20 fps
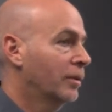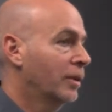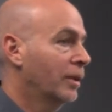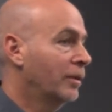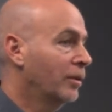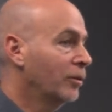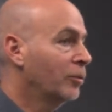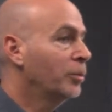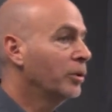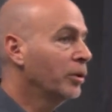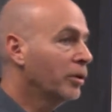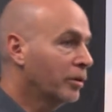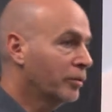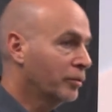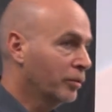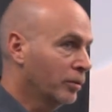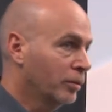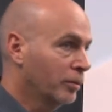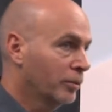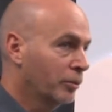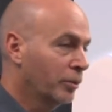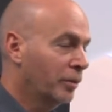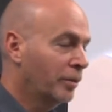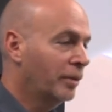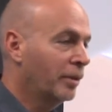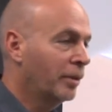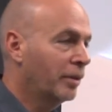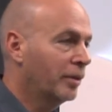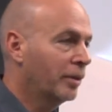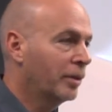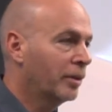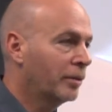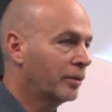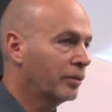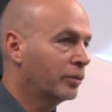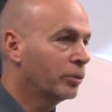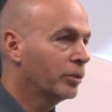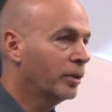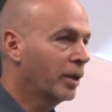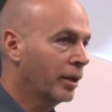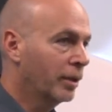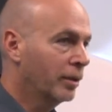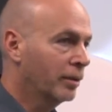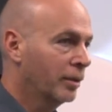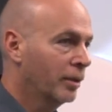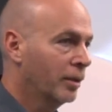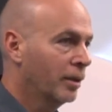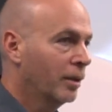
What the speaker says: it is beautiful to see things through there,